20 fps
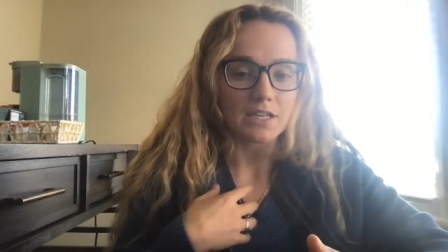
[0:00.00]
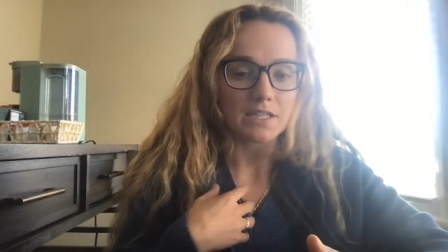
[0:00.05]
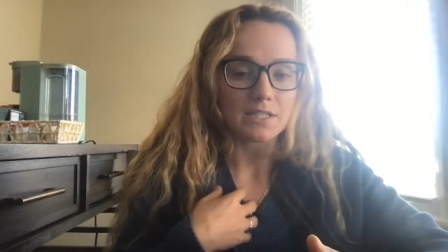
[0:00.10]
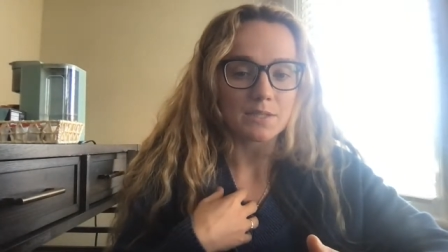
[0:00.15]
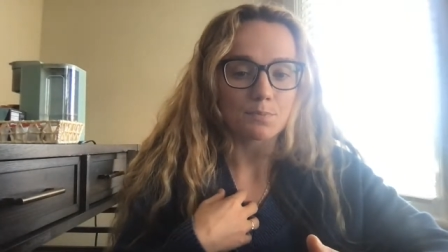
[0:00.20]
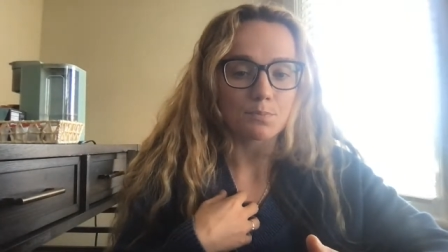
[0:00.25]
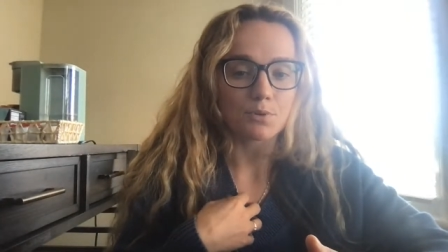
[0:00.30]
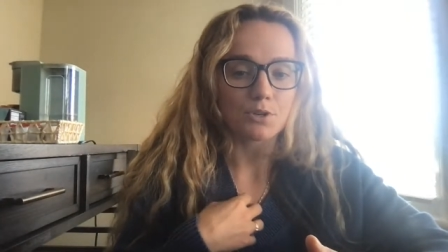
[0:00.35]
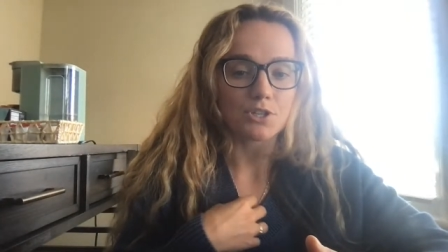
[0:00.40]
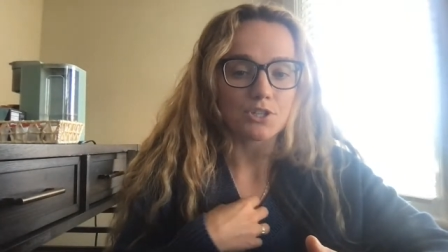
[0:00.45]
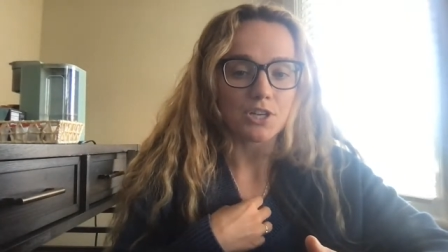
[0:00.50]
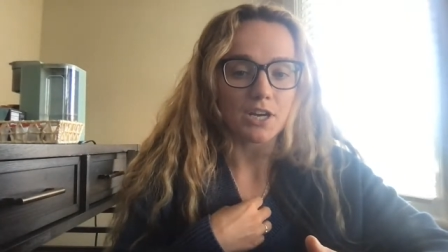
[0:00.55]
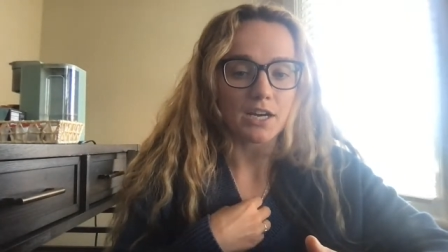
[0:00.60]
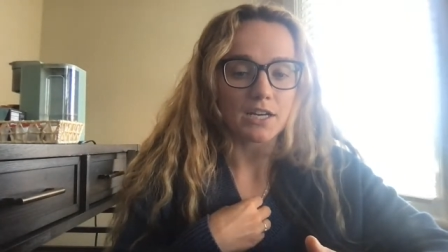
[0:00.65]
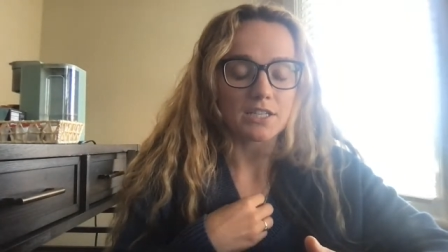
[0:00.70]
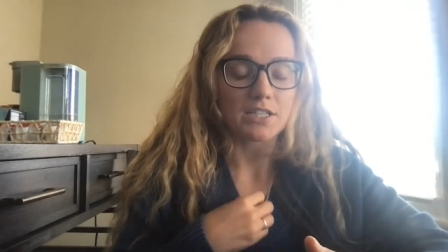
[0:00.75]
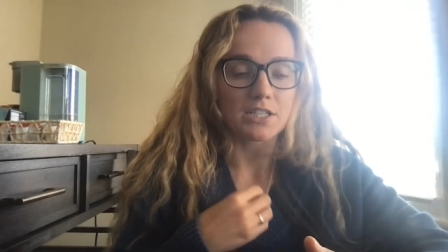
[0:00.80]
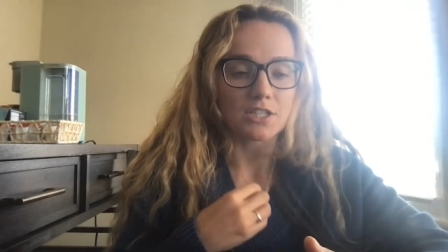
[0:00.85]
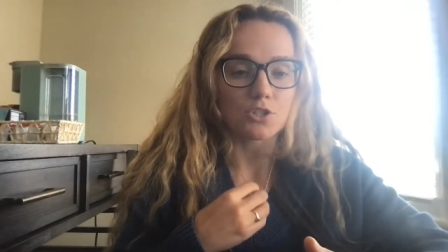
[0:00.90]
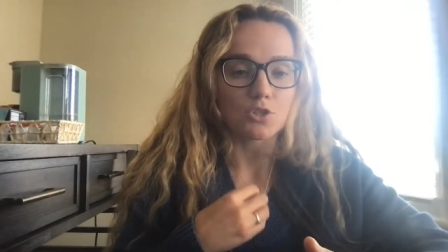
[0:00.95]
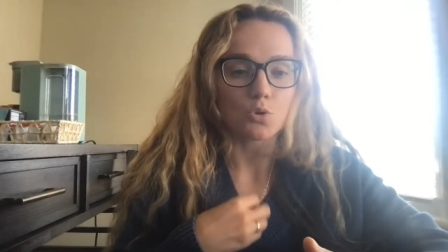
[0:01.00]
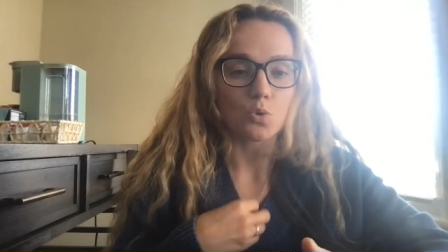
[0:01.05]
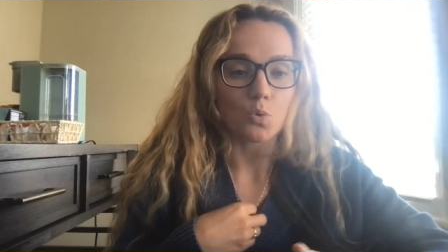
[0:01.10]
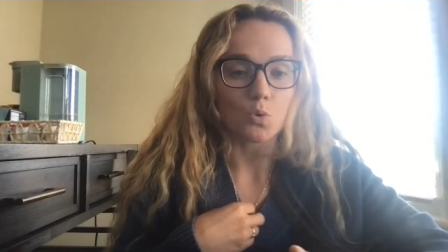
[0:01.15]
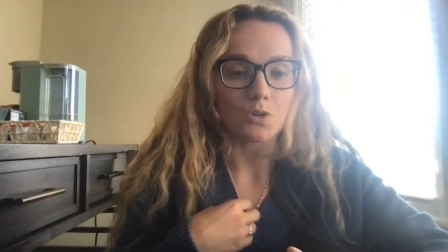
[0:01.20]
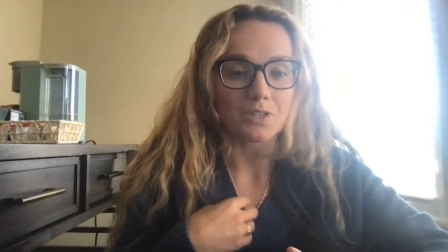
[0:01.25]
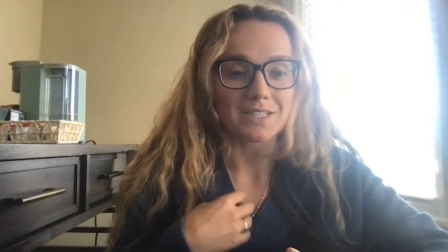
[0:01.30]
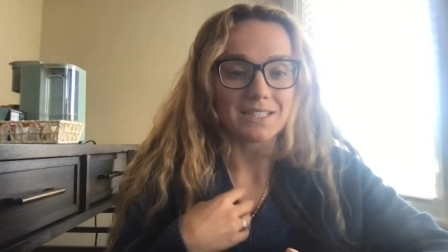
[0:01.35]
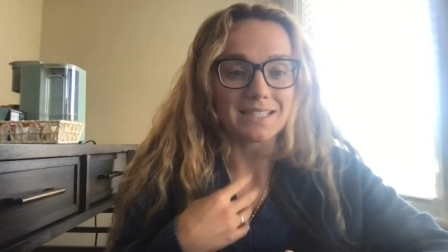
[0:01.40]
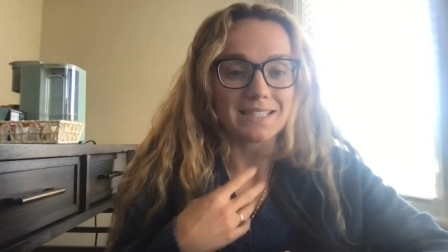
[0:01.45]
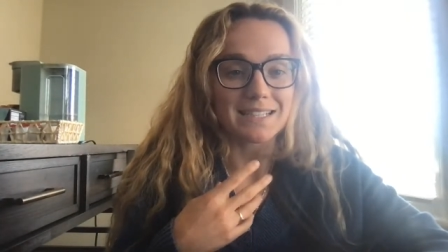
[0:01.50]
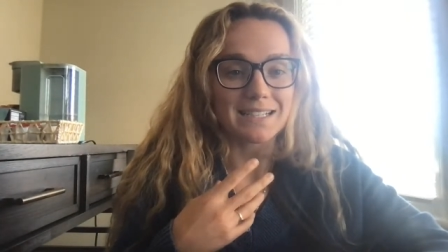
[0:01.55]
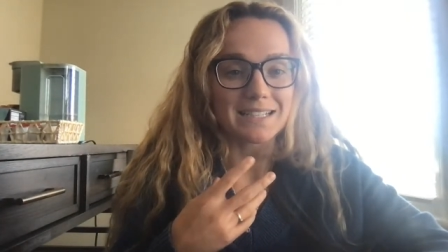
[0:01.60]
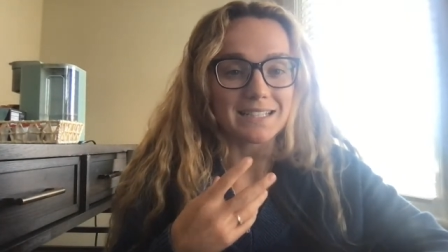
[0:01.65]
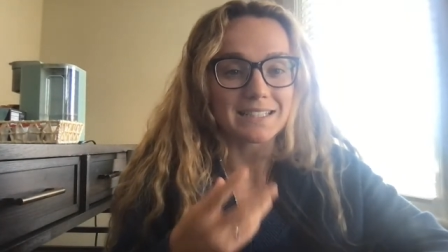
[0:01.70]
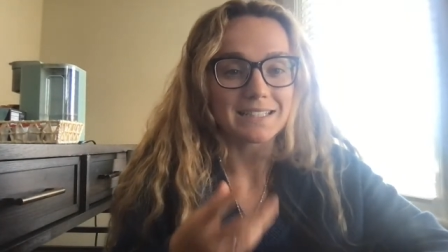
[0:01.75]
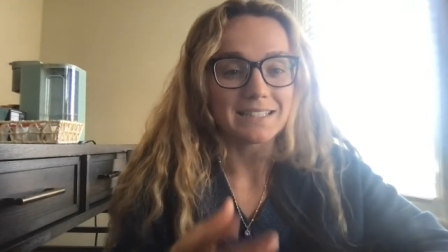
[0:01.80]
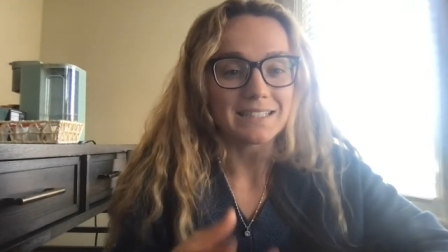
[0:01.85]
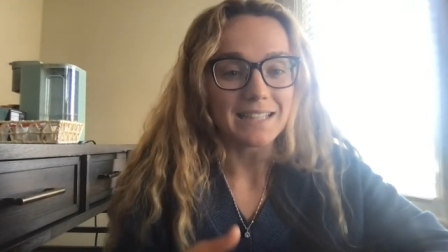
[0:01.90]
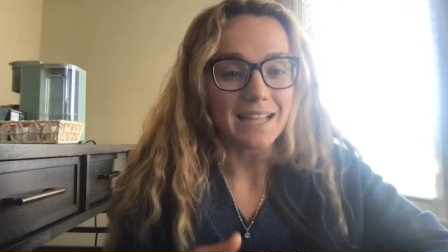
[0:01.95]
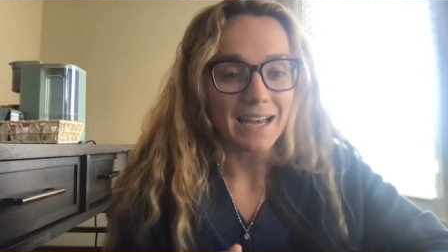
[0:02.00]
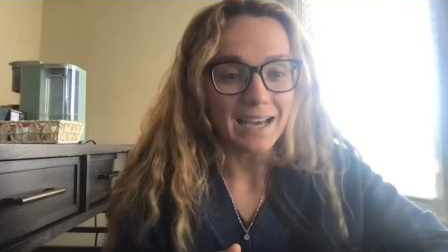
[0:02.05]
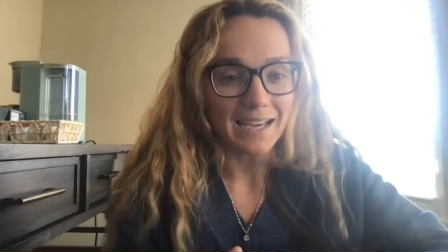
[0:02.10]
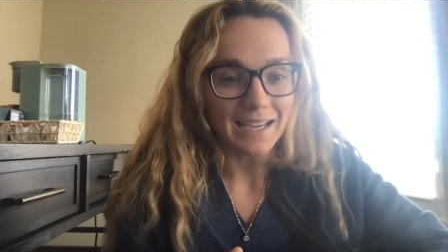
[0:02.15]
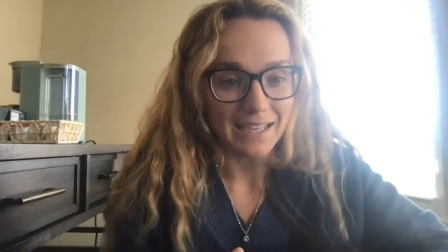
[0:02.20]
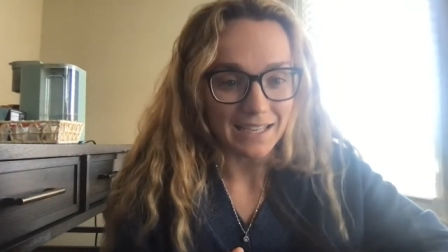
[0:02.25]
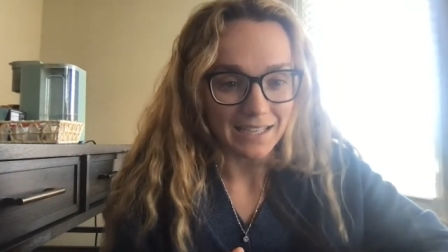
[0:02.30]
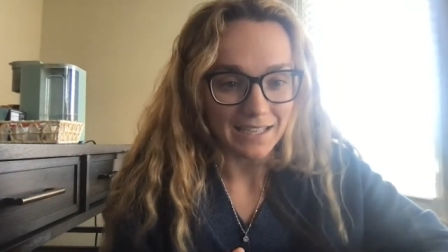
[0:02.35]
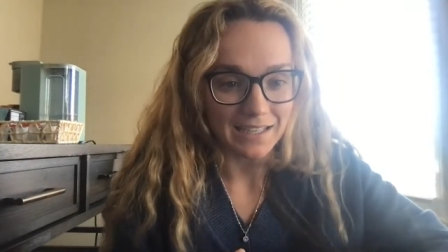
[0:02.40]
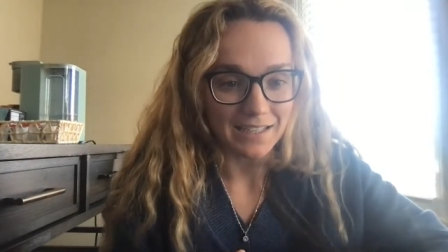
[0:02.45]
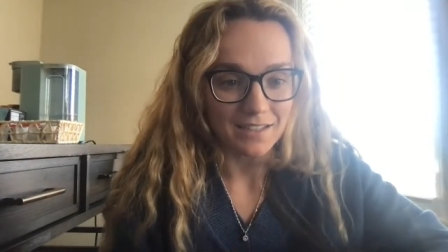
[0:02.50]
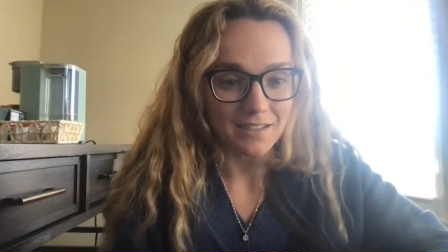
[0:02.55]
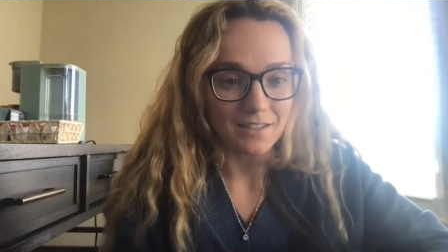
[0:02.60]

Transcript: projected towards the client.